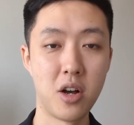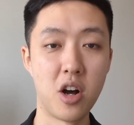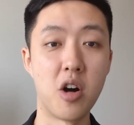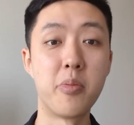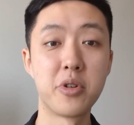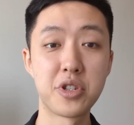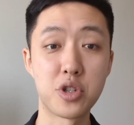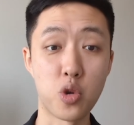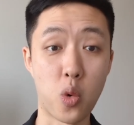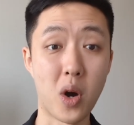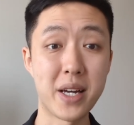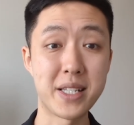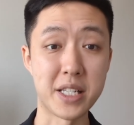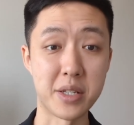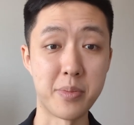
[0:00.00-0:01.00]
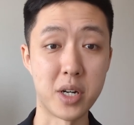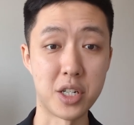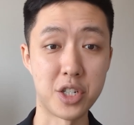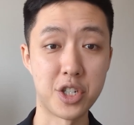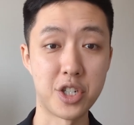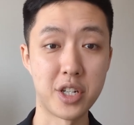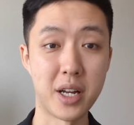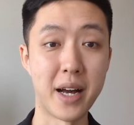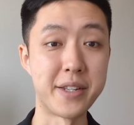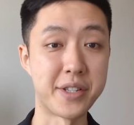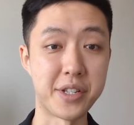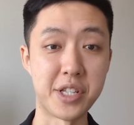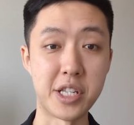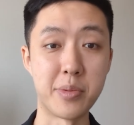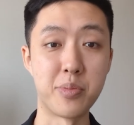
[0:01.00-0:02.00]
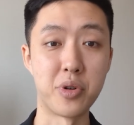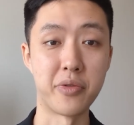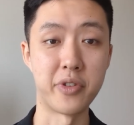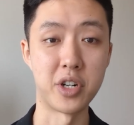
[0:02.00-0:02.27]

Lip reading: almost twice as much as the simple